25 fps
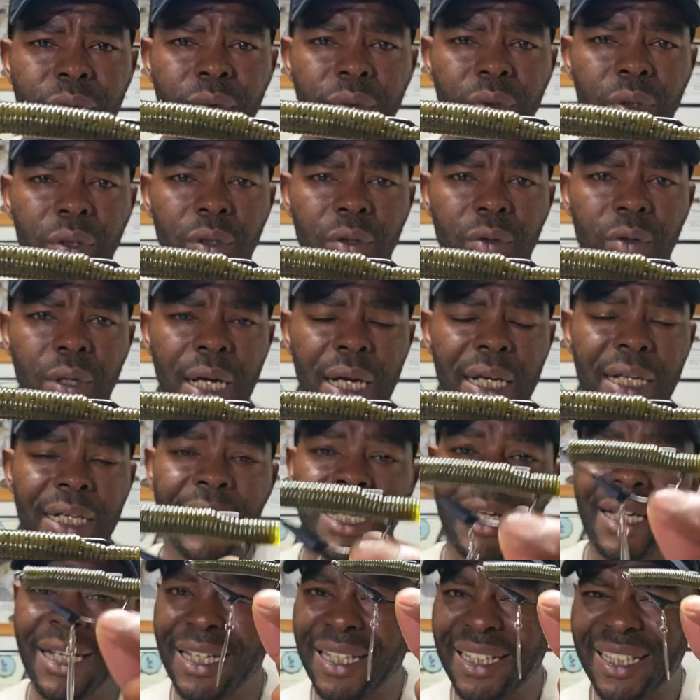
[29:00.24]
All right.
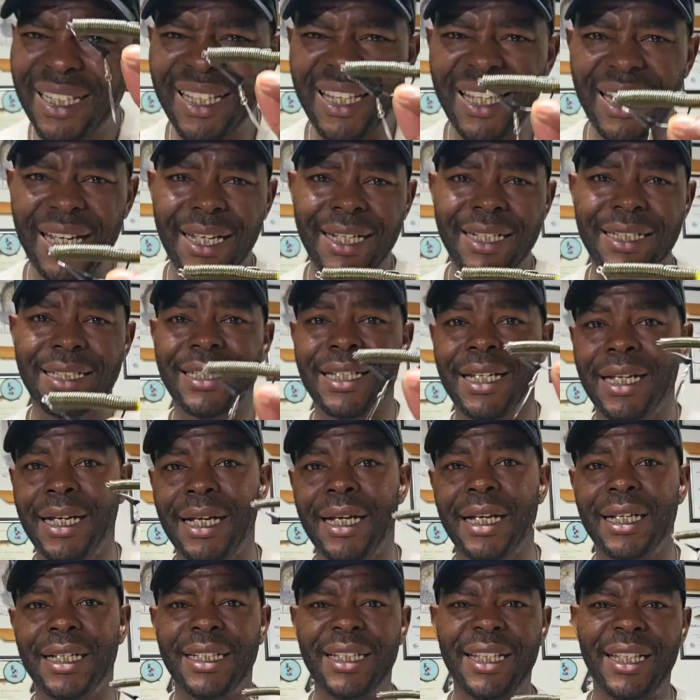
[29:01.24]
This
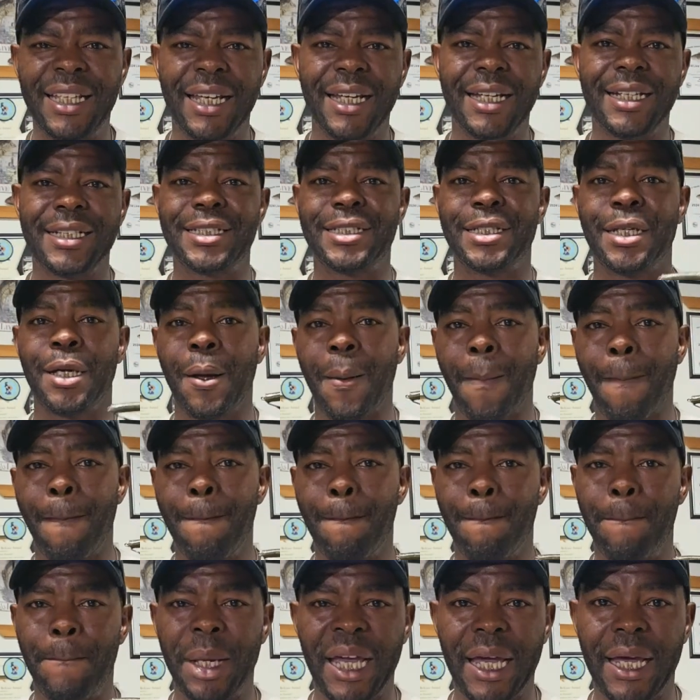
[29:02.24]
gets
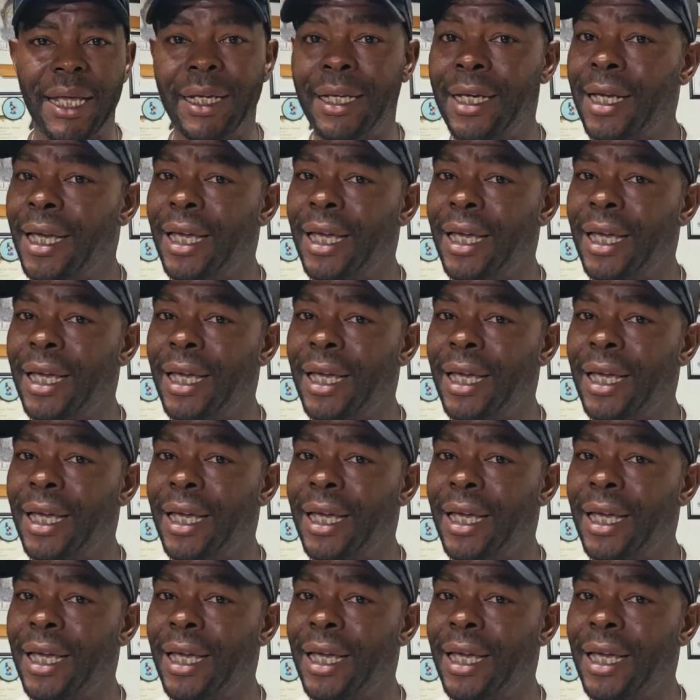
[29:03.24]
bit.